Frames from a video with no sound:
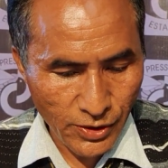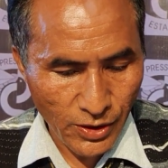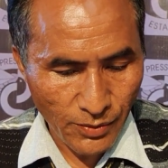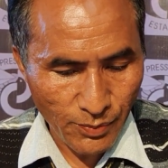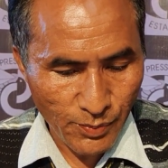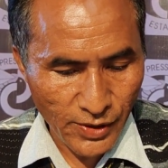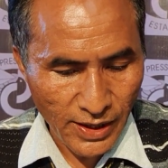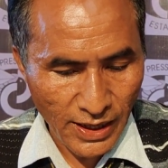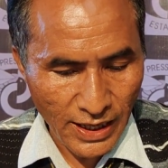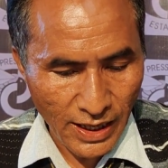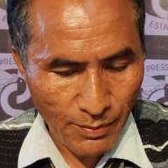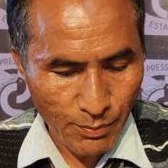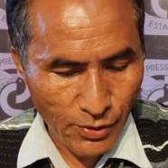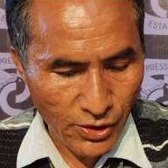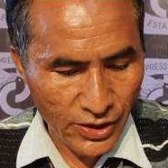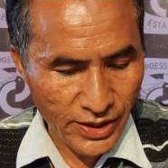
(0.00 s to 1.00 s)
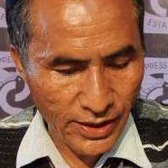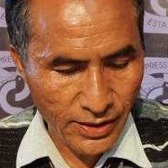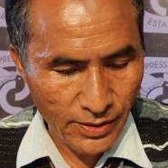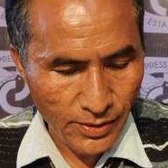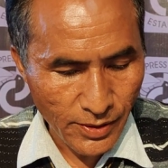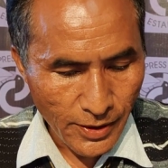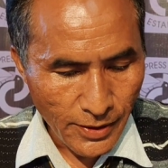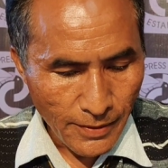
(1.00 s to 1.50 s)
of Meghalaya
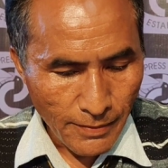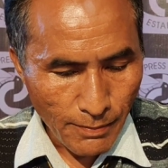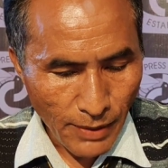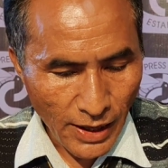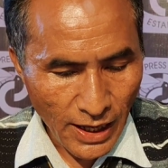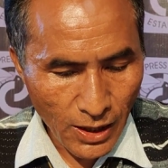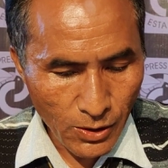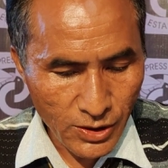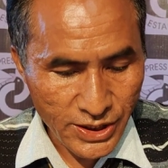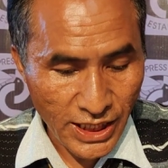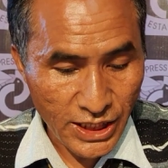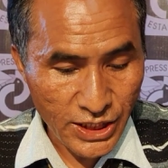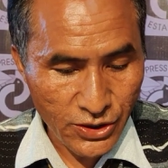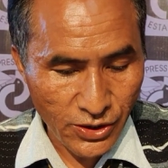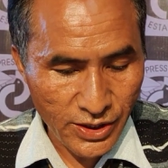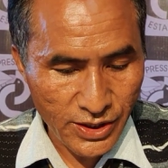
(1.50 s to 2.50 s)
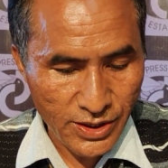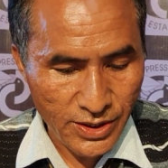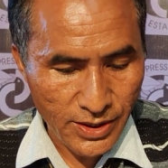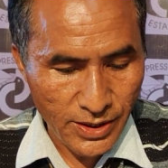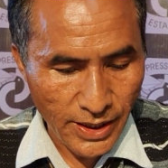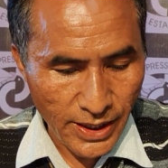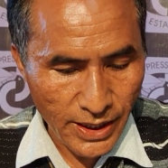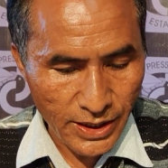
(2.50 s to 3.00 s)
Building Bylaw Section
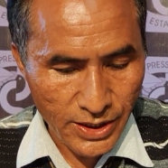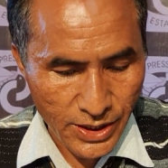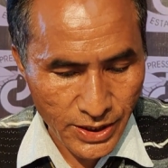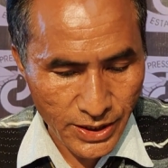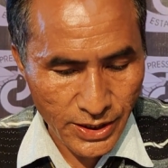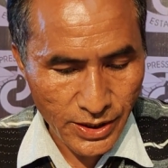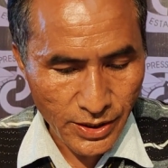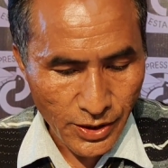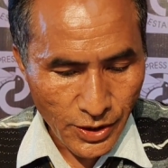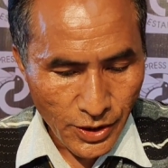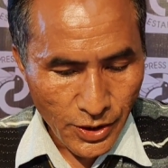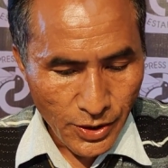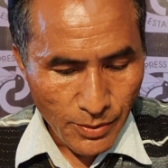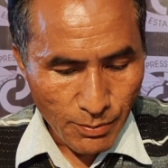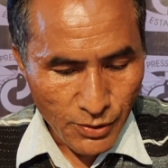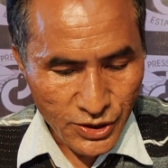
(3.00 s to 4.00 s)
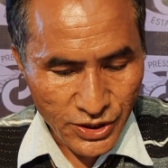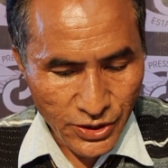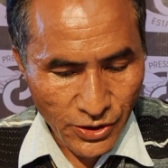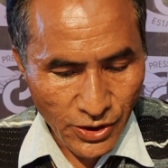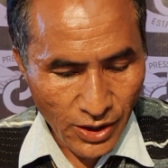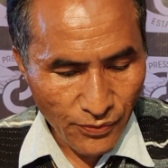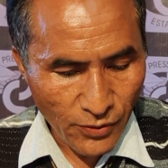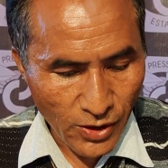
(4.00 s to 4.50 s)
A3,
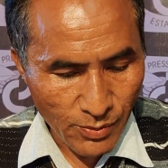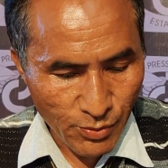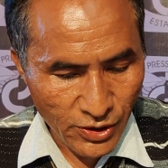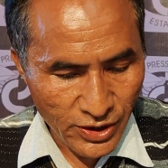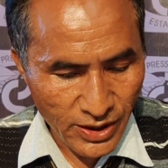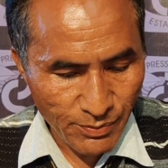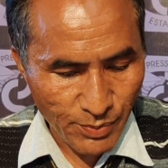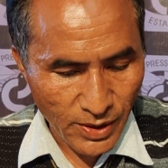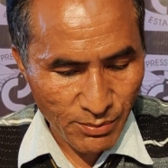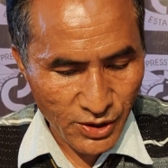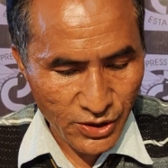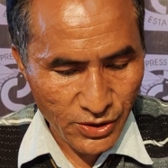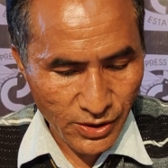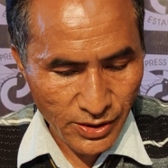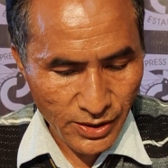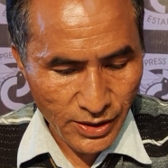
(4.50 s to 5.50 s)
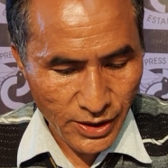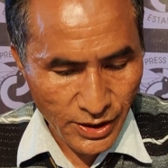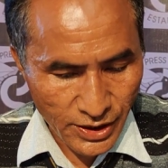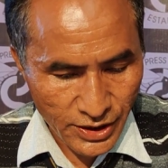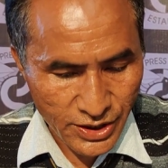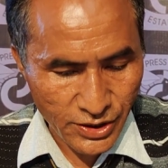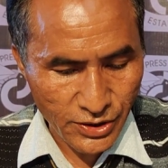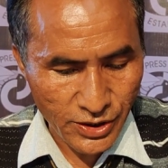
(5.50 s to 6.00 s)
procedure for building permission
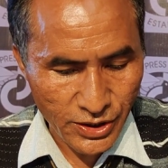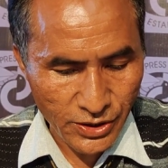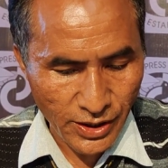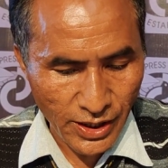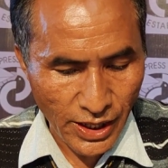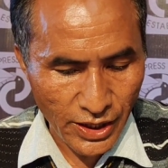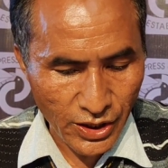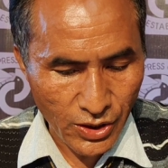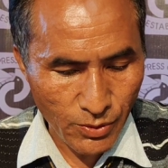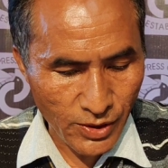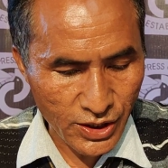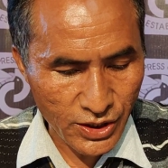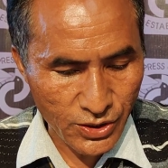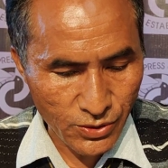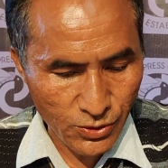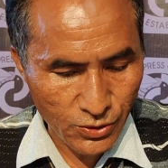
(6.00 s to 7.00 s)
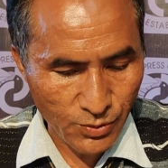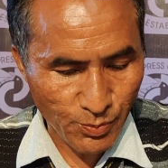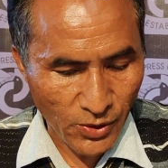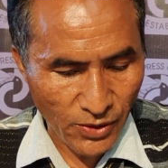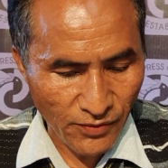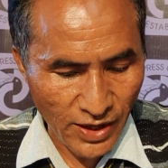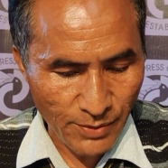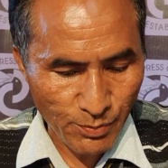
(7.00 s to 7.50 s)
in this location, I request you to
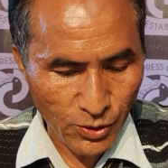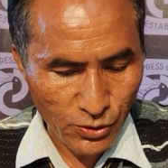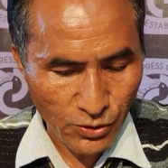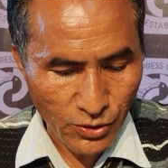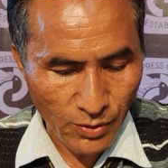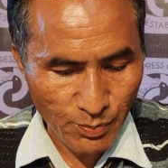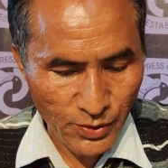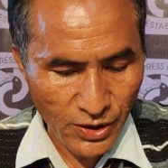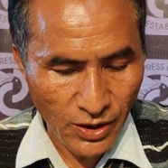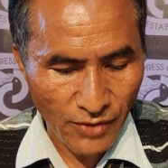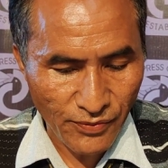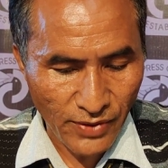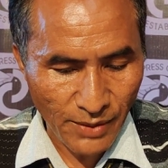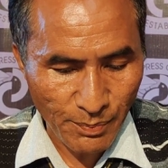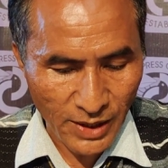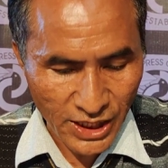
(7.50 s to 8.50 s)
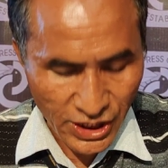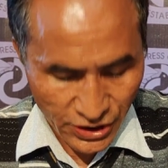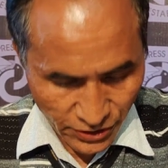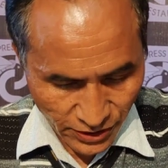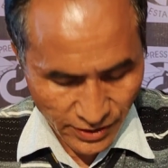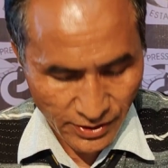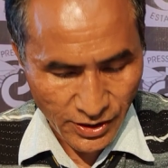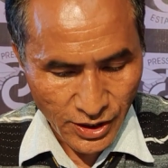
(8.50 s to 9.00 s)
provide photocopy of
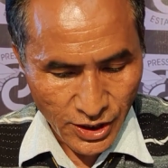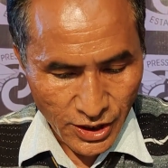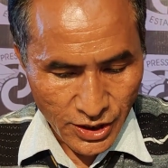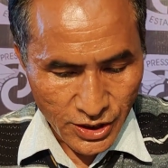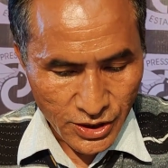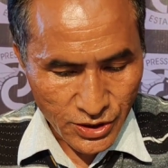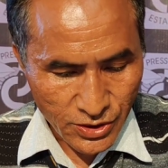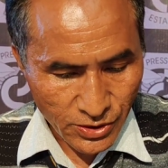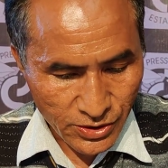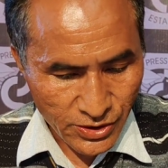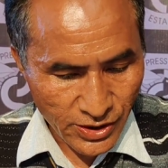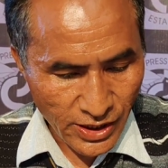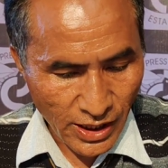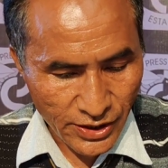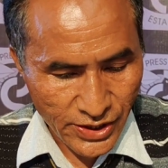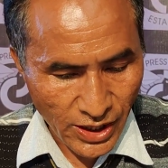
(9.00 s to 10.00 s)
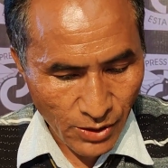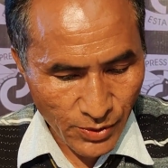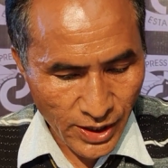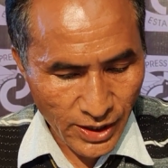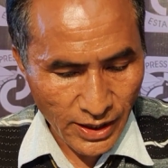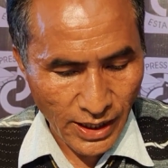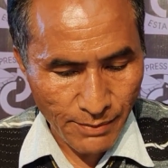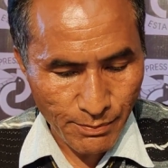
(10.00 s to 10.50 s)
application, structural
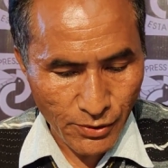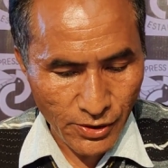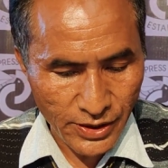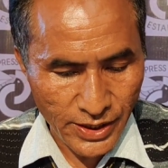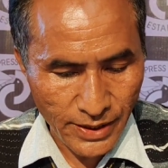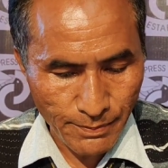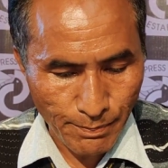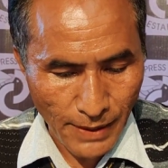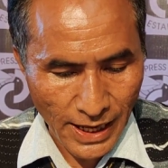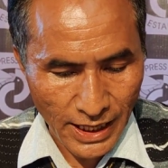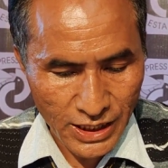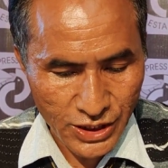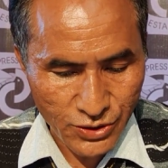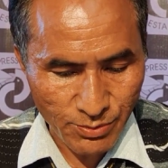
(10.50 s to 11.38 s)
drawing and building plan